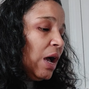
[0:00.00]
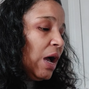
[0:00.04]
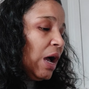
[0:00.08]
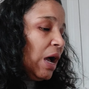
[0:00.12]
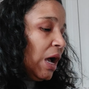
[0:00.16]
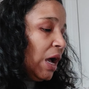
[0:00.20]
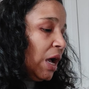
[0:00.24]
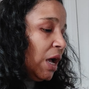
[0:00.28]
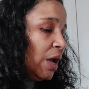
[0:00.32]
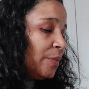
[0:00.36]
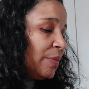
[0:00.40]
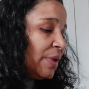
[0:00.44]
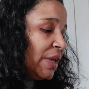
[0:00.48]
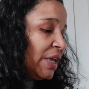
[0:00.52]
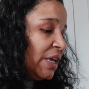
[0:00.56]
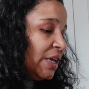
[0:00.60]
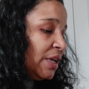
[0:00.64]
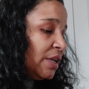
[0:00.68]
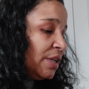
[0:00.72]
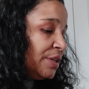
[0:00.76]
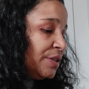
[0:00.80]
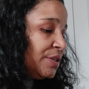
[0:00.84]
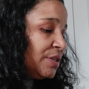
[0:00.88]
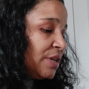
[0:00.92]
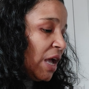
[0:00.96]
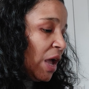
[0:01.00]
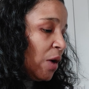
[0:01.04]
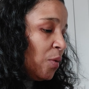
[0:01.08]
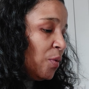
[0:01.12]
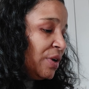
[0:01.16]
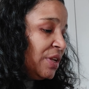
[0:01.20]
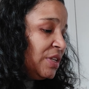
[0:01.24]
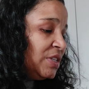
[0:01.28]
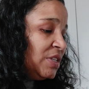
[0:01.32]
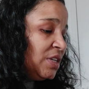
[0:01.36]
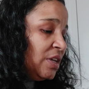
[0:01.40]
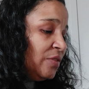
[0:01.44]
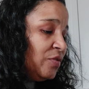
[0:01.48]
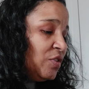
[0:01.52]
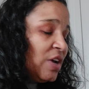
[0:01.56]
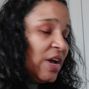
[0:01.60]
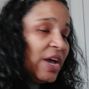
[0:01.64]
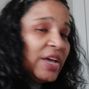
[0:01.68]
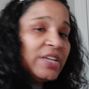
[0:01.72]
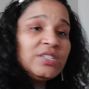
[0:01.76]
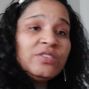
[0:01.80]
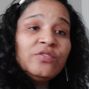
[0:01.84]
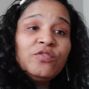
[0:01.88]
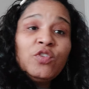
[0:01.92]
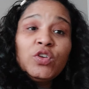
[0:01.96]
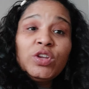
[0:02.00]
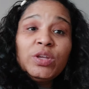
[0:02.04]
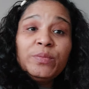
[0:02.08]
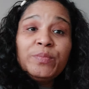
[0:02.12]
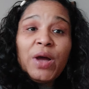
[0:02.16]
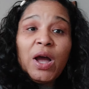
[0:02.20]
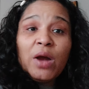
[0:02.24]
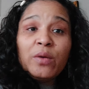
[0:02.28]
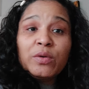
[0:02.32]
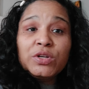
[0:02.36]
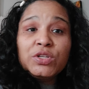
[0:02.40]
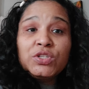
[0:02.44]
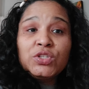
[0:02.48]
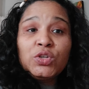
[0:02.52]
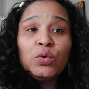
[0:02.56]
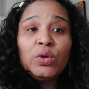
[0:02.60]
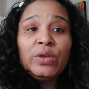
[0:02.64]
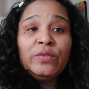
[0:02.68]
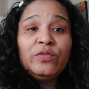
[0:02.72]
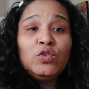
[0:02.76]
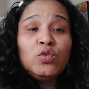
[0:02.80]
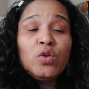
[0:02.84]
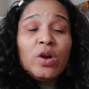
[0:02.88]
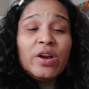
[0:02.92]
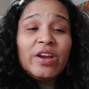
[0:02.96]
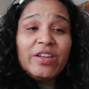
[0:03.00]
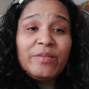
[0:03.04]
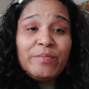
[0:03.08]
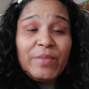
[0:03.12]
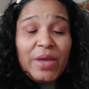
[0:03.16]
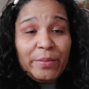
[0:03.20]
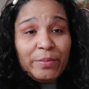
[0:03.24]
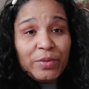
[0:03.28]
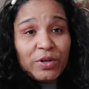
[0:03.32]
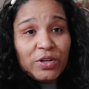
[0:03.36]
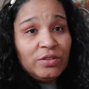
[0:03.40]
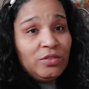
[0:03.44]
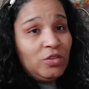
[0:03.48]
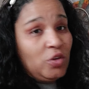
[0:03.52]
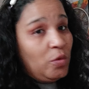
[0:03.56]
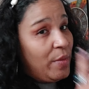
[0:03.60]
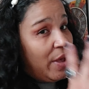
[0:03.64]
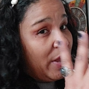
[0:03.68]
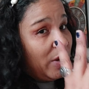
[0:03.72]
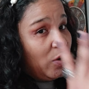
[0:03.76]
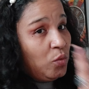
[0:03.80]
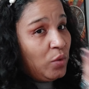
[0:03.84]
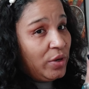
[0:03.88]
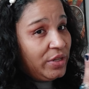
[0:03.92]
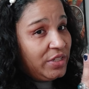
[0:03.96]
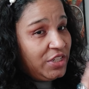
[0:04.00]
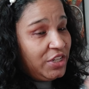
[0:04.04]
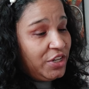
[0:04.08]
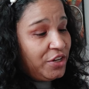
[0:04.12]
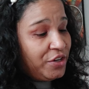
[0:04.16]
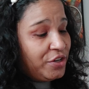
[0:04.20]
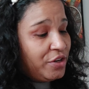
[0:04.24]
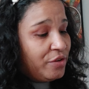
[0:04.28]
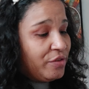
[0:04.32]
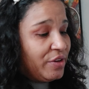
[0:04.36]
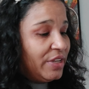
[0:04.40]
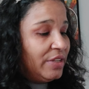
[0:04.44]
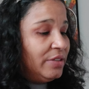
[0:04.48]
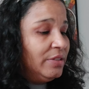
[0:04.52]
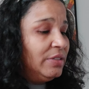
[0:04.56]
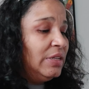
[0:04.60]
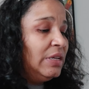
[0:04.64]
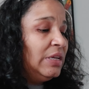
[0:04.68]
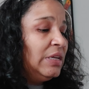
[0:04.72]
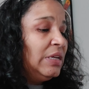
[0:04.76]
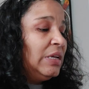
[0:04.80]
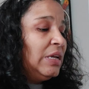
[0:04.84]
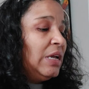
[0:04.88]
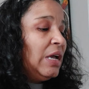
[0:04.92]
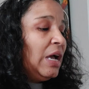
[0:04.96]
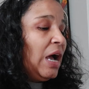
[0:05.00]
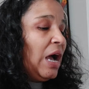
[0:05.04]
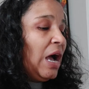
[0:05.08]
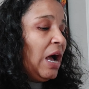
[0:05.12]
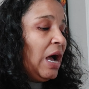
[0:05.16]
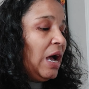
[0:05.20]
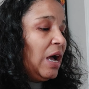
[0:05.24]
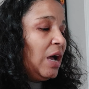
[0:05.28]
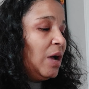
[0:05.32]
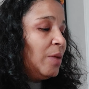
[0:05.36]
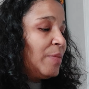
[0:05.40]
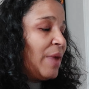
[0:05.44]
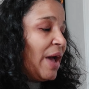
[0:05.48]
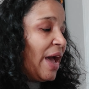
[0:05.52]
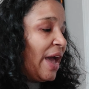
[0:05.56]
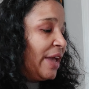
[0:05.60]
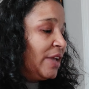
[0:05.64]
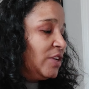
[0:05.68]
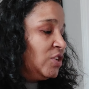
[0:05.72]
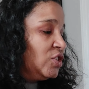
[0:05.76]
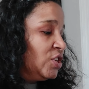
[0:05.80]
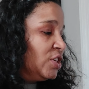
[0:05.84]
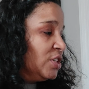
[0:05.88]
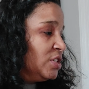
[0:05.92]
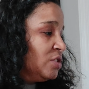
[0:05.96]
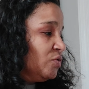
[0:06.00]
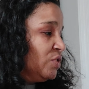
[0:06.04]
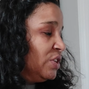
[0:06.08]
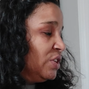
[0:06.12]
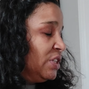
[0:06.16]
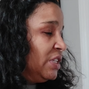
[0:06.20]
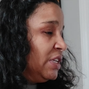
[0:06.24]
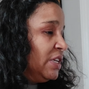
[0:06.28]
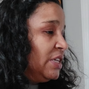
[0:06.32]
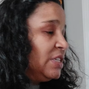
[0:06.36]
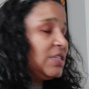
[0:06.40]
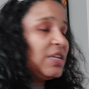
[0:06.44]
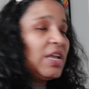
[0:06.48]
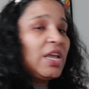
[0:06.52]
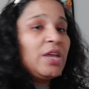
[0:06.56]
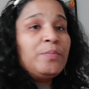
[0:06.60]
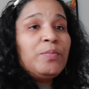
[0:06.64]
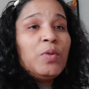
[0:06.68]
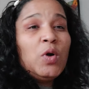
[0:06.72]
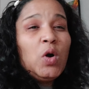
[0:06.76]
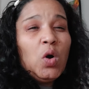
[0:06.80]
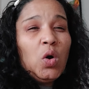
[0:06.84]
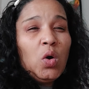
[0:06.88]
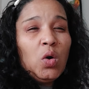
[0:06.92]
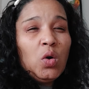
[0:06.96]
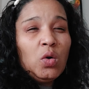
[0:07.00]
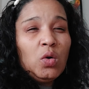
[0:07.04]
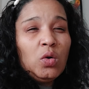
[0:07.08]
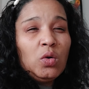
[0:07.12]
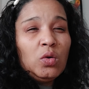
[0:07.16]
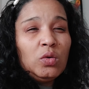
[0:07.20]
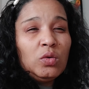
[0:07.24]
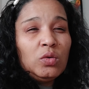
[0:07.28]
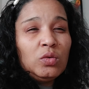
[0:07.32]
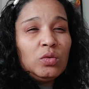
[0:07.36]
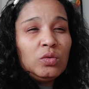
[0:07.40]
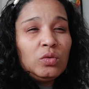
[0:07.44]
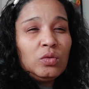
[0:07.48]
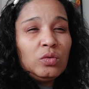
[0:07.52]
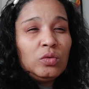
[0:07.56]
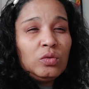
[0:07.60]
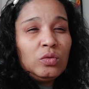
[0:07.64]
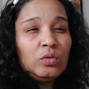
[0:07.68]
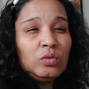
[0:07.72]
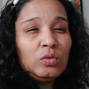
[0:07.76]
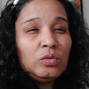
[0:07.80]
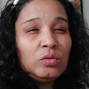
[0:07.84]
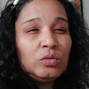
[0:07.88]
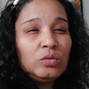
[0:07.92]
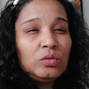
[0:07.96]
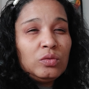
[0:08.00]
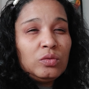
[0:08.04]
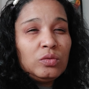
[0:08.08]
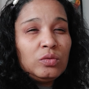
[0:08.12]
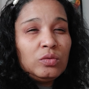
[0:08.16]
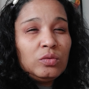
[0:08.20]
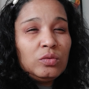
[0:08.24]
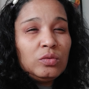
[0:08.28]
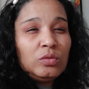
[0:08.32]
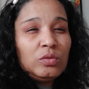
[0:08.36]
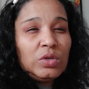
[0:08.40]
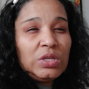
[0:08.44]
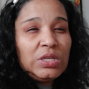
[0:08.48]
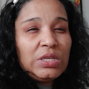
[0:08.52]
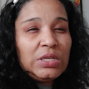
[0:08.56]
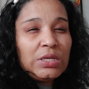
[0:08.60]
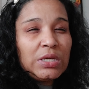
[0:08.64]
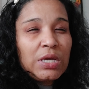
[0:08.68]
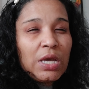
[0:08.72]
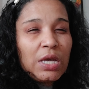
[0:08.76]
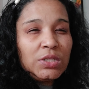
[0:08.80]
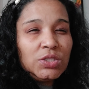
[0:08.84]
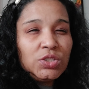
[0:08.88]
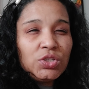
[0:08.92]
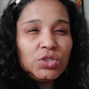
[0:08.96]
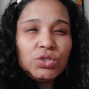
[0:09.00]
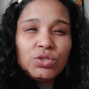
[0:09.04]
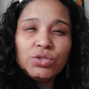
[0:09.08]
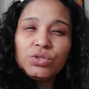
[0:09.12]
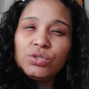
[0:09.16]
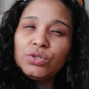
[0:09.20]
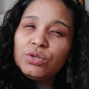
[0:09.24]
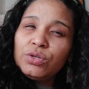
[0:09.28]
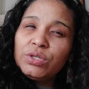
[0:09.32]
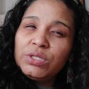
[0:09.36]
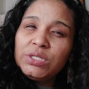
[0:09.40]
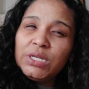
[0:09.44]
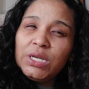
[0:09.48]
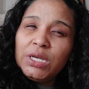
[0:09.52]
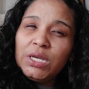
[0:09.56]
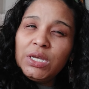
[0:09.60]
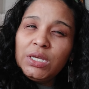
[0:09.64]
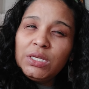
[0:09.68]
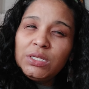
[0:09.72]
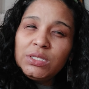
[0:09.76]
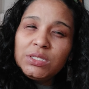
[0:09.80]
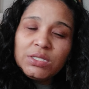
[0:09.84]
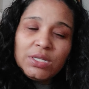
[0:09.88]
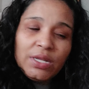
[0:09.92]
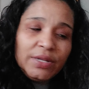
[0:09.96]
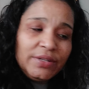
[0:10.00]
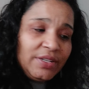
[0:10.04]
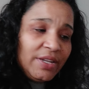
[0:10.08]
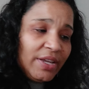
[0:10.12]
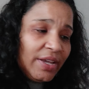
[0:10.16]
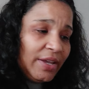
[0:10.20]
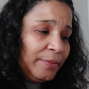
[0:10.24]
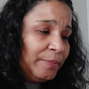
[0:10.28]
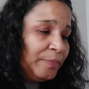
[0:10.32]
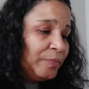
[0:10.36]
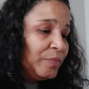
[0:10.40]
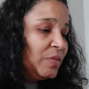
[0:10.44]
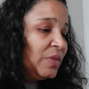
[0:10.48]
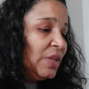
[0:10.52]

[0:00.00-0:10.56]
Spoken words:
And I wanted to give you guys voting power. So if you are a member, no matter what tier you're in, I just released a poll yesterday, Sunday,